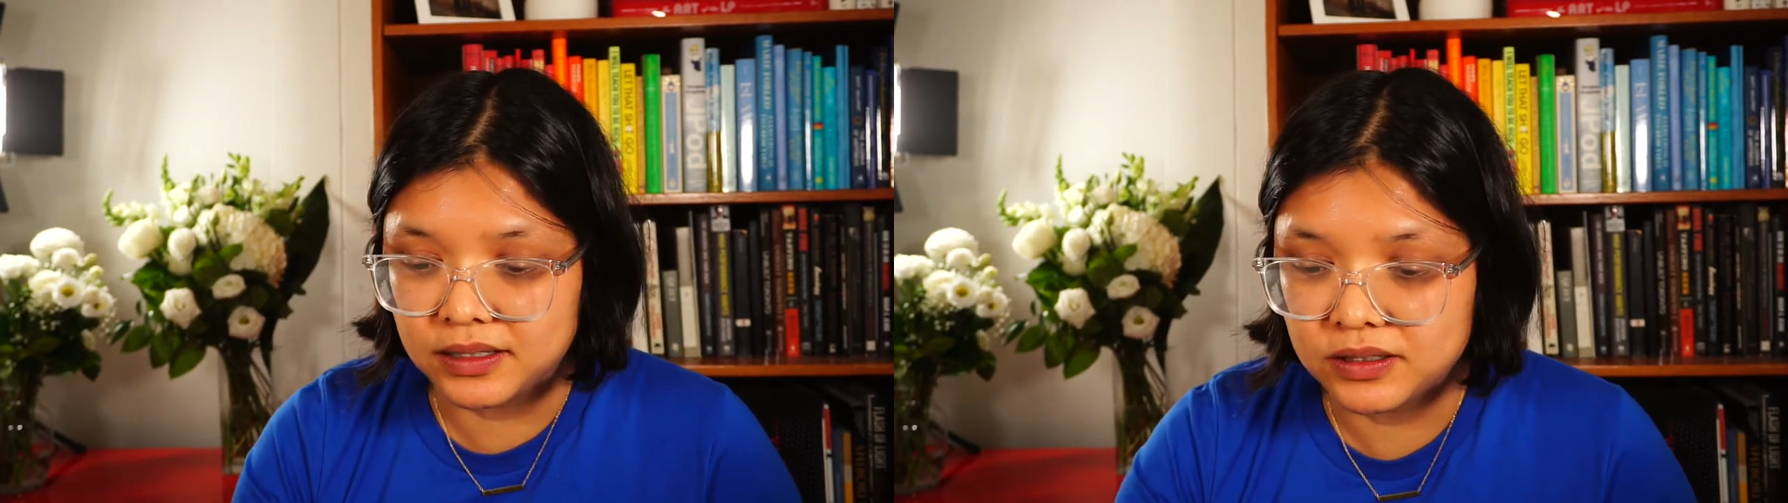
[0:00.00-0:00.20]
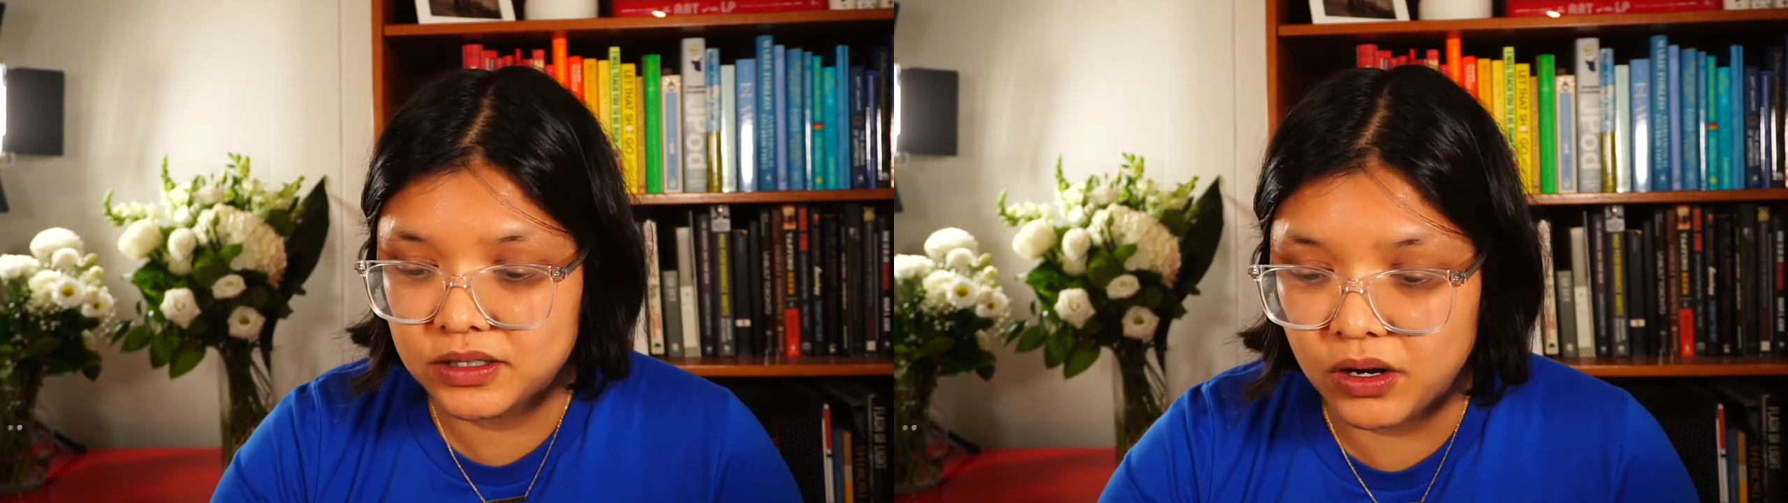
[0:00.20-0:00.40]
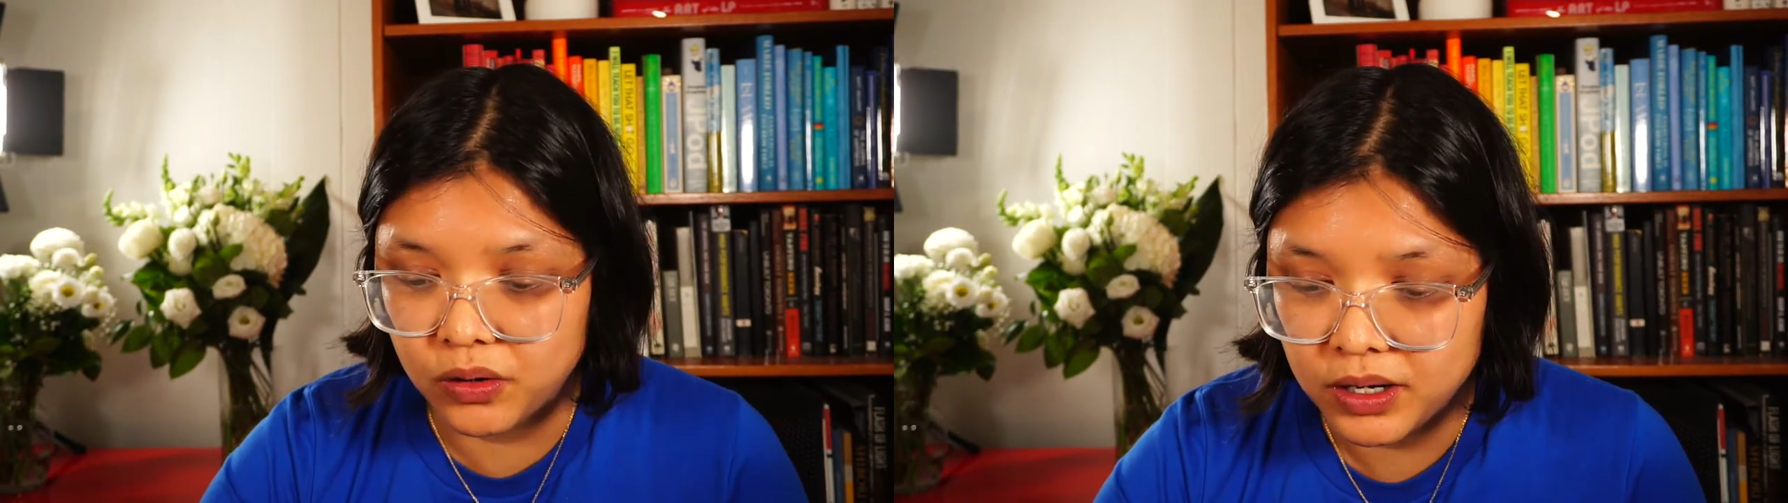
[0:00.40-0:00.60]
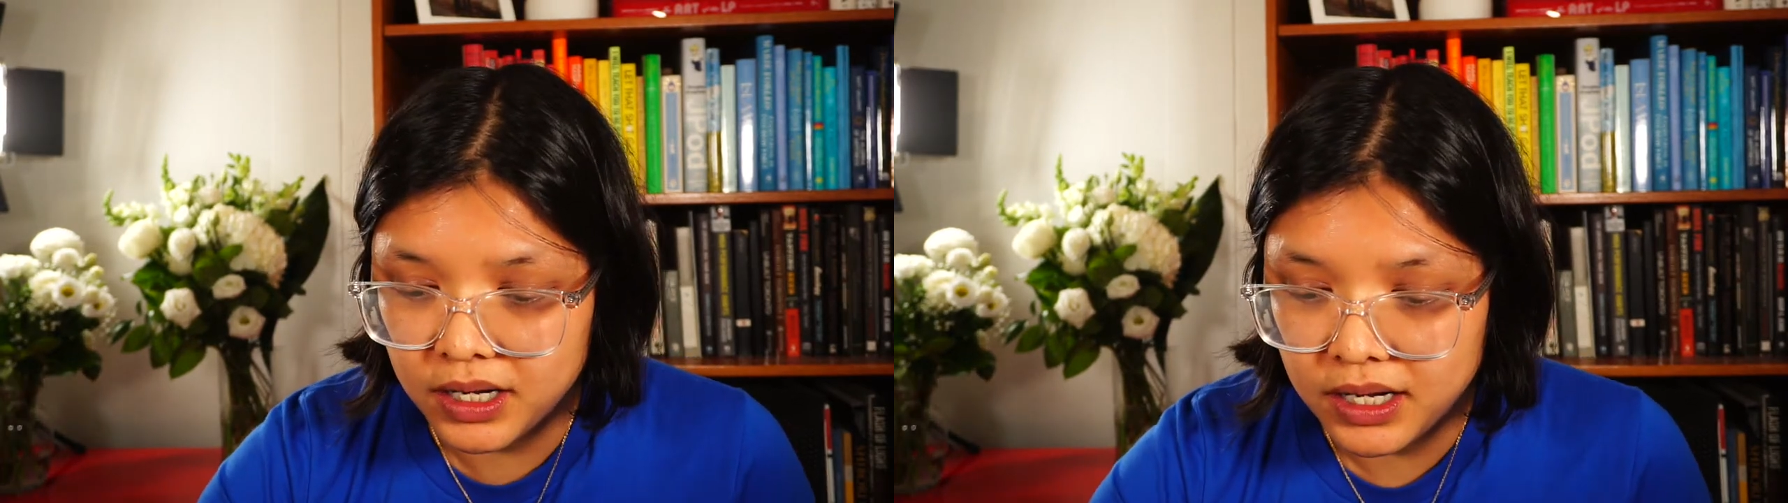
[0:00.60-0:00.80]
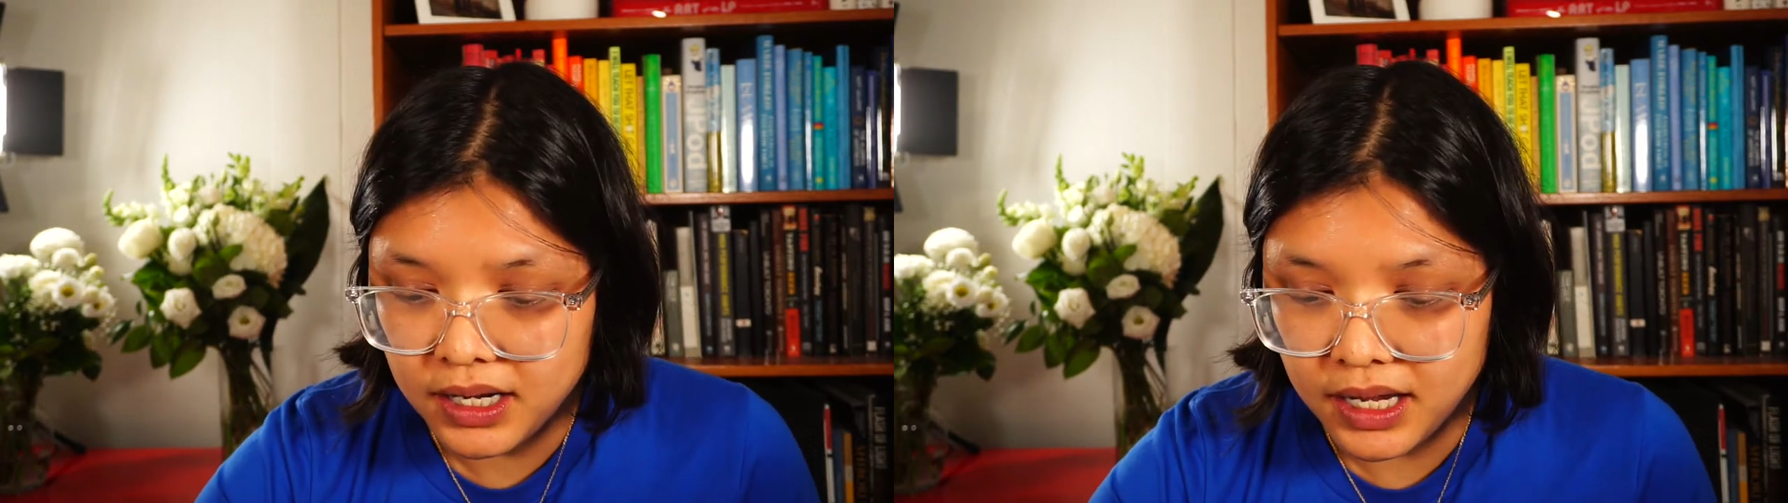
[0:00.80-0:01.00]
So
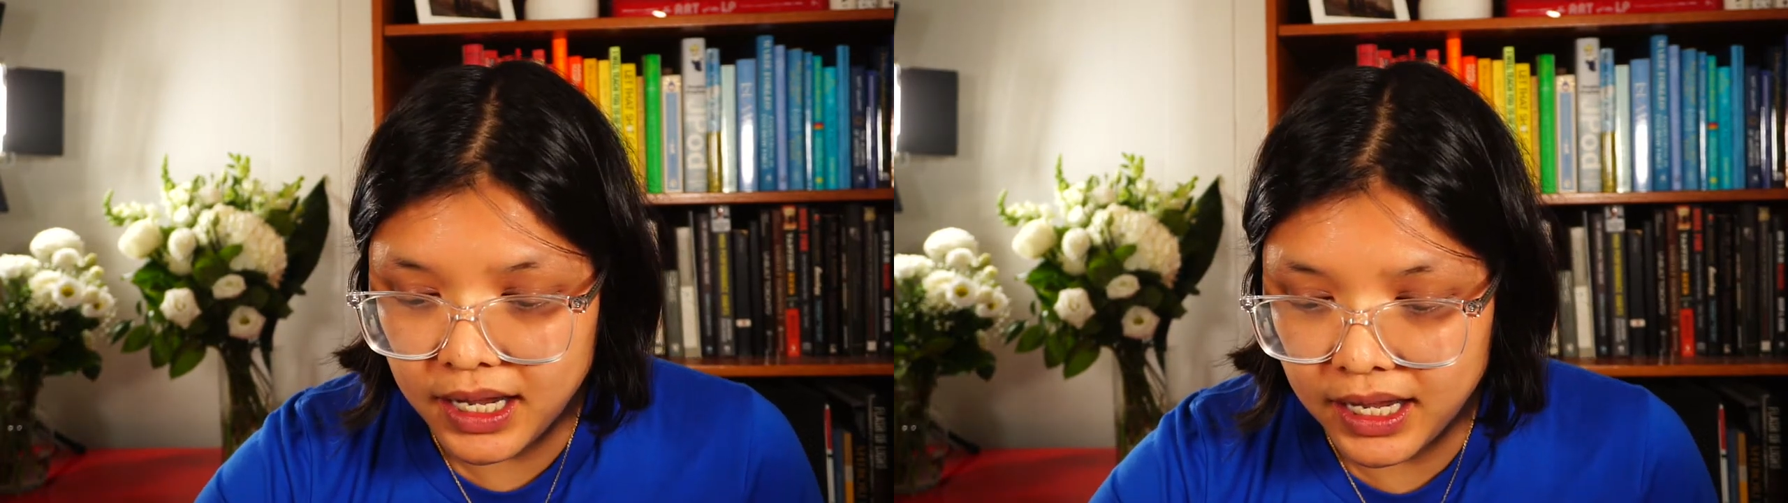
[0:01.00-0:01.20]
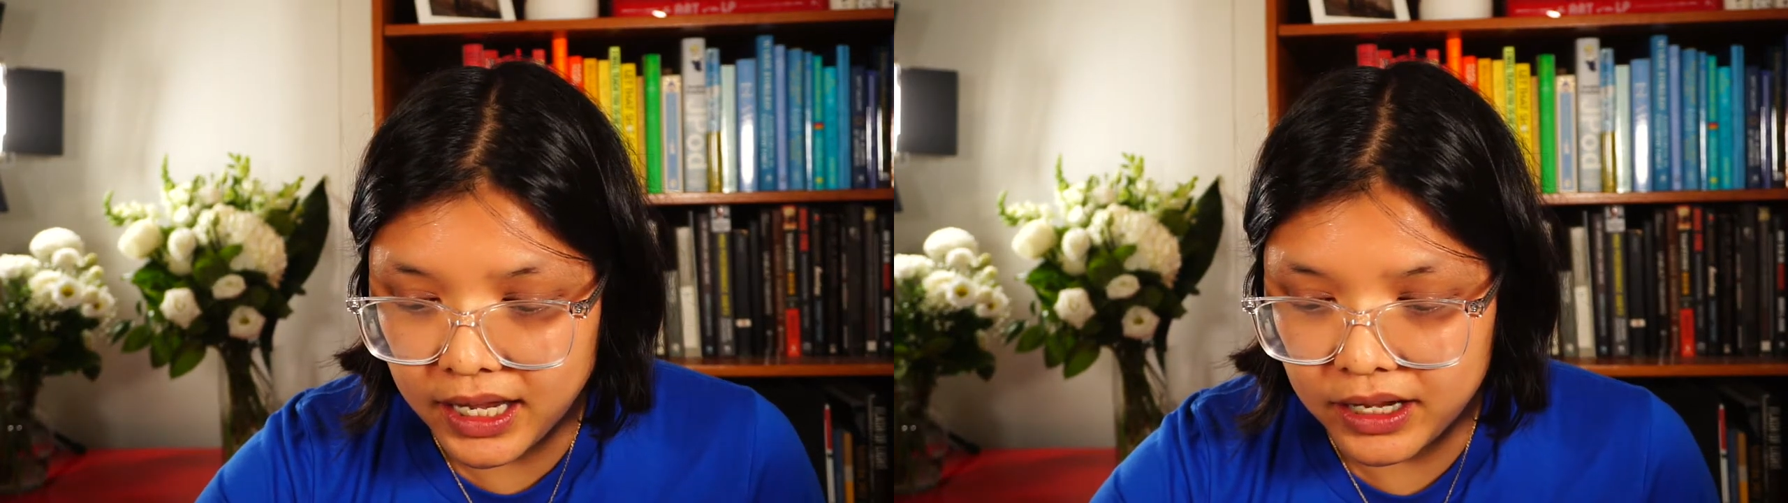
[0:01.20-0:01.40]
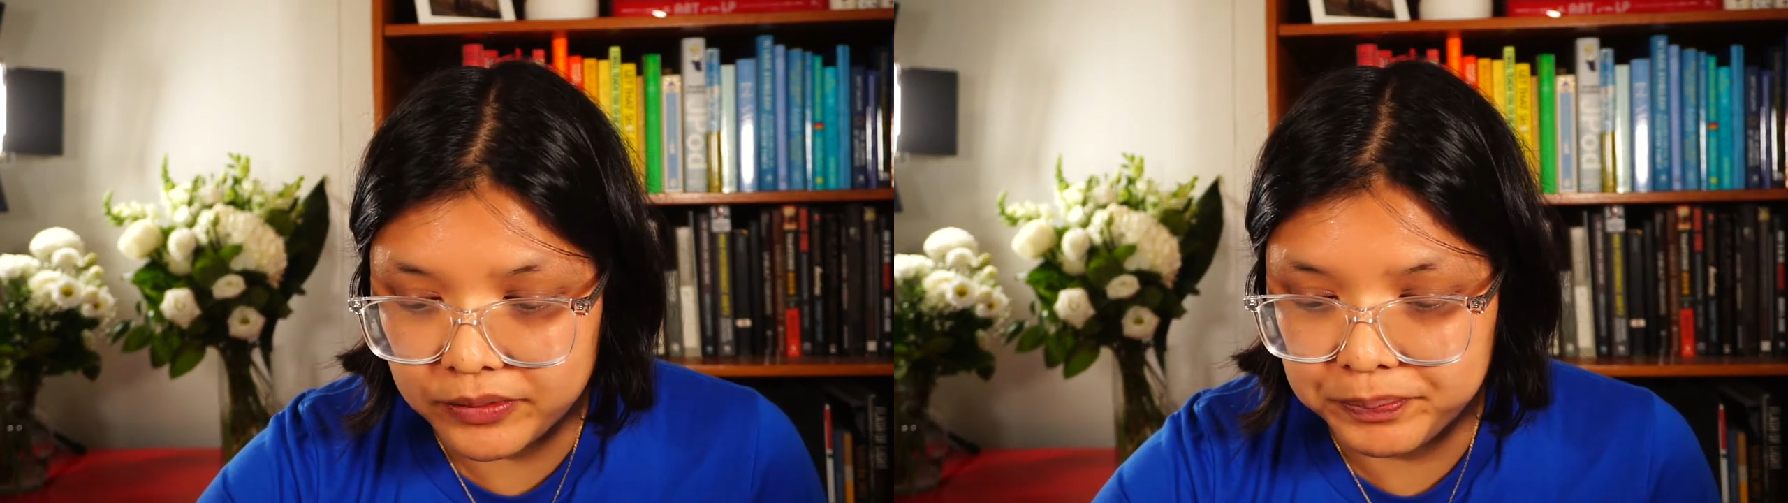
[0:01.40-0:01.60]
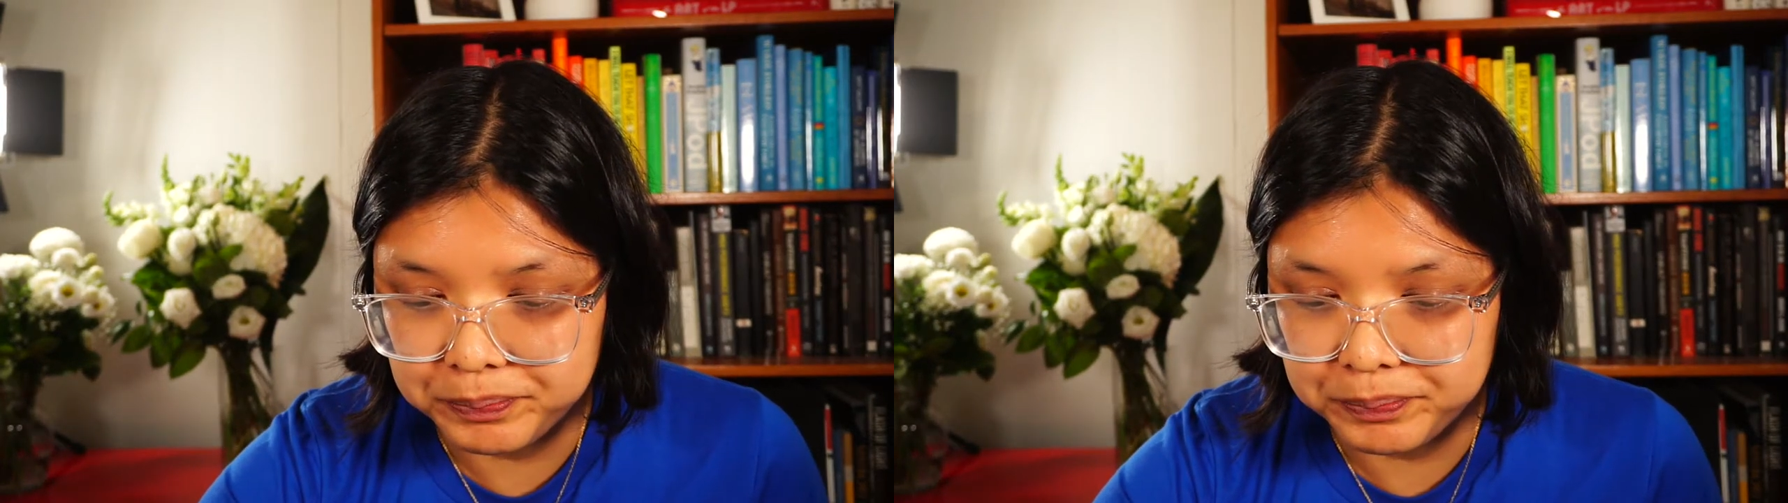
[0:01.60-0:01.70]
they had